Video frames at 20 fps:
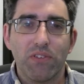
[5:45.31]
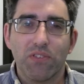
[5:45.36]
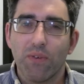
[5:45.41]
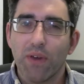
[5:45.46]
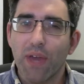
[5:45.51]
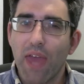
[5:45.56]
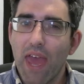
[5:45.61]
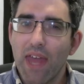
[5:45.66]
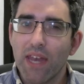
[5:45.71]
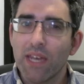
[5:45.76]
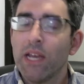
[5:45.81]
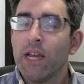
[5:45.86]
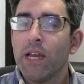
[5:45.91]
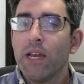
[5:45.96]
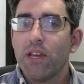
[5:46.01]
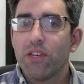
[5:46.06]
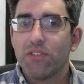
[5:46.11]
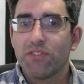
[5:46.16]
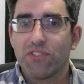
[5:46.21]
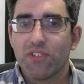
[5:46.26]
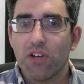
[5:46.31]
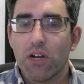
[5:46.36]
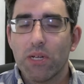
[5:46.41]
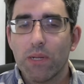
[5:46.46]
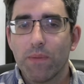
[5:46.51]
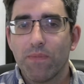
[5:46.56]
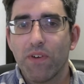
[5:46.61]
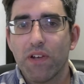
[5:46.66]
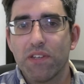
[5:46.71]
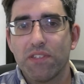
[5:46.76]
So again,
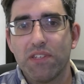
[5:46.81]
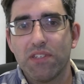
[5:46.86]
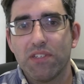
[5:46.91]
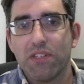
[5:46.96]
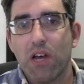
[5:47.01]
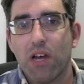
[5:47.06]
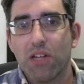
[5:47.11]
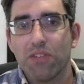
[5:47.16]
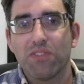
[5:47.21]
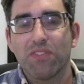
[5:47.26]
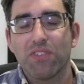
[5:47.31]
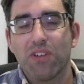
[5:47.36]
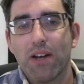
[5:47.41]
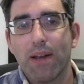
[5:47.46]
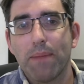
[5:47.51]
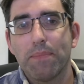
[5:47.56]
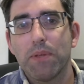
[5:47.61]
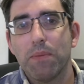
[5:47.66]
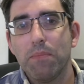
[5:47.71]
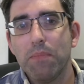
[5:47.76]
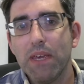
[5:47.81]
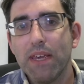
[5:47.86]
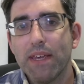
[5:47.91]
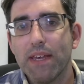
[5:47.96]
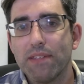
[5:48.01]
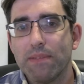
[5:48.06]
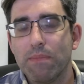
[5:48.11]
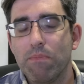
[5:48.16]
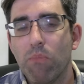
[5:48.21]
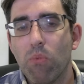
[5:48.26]
startup versus non-startup to me
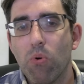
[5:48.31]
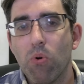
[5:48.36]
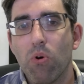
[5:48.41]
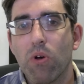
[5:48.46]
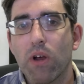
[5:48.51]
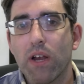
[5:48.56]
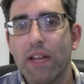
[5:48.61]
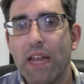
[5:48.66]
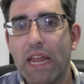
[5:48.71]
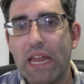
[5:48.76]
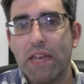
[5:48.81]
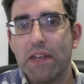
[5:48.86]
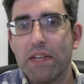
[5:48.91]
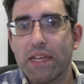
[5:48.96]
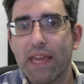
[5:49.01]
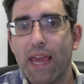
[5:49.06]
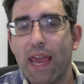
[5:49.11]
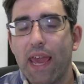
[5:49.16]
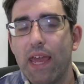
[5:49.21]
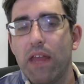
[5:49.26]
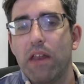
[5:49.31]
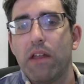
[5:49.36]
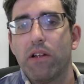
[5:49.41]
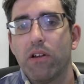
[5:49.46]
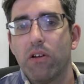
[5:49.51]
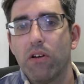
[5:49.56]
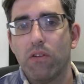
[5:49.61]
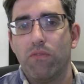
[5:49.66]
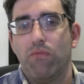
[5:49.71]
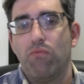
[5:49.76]
is more an indicator
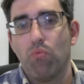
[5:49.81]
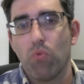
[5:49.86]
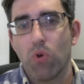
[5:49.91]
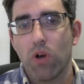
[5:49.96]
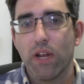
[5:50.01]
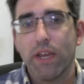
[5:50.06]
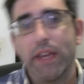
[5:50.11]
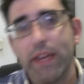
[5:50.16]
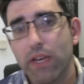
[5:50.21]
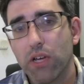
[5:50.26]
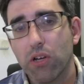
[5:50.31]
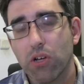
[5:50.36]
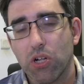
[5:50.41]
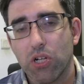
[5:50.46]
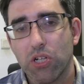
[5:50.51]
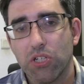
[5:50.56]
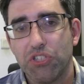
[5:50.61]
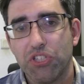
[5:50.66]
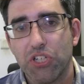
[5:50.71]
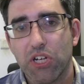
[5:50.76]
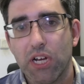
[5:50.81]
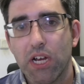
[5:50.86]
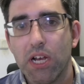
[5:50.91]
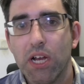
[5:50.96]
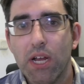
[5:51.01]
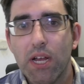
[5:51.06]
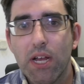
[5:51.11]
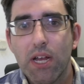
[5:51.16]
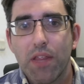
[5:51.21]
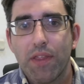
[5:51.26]
of working
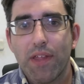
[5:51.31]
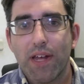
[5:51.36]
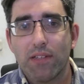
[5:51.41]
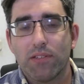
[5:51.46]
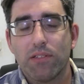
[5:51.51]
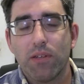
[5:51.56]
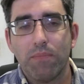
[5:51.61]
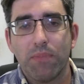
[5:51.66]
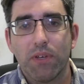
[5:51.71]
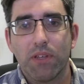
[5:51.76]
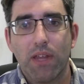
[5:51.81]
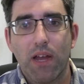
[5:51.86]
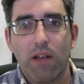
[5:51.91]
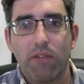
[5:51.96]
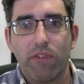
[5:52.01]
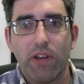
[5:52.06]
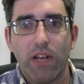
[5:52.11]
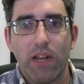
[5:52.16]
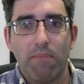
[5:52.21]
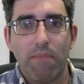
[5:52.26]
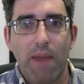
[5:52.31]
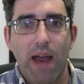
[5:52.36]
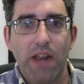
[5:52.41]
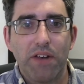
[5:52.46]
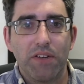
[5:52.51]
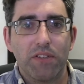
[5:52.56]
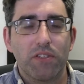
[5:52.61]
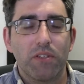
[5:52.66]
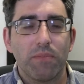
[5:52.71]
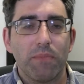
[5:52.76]
culture than something that really
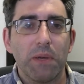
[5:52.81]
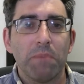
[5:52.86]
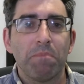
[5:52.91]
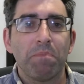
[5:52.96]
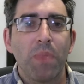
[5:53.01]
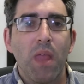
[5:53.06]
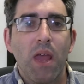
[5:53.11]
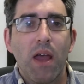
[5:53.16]
matters to me.